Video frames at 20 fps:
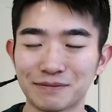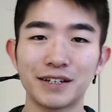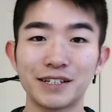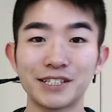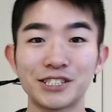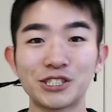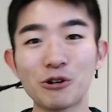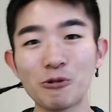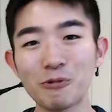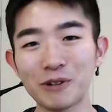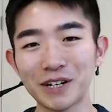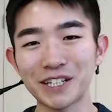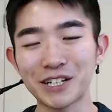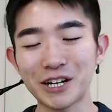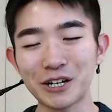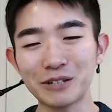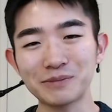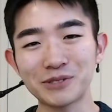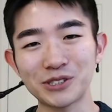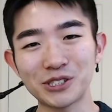So when it
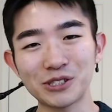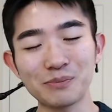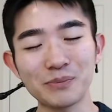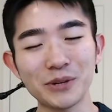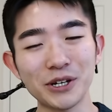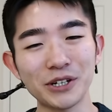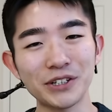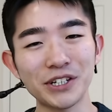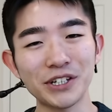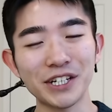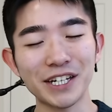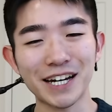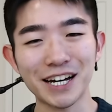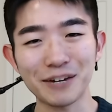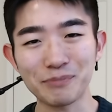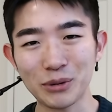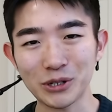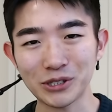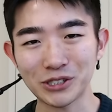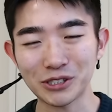comes to building a
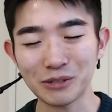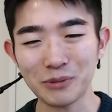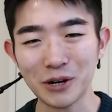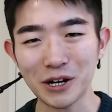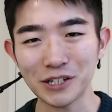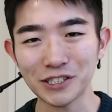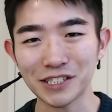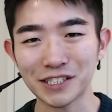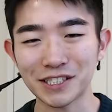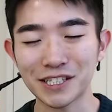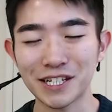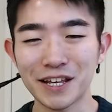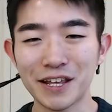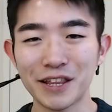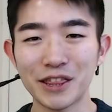personal project,